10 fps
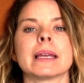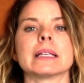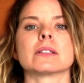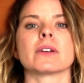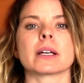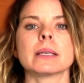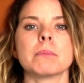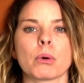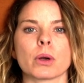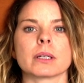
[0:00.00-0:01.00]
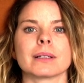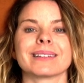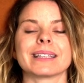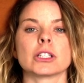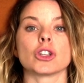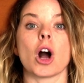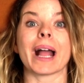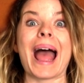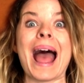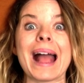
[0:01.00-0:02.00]
it's very important that the
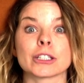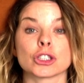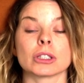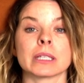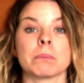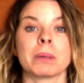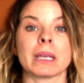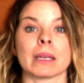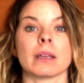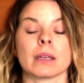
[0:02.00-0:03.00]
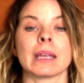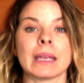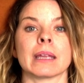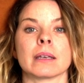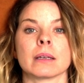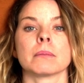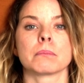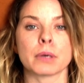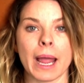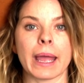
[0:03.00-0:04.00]
dog actually be in
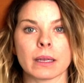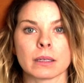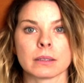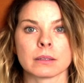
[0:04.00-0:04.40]
prey.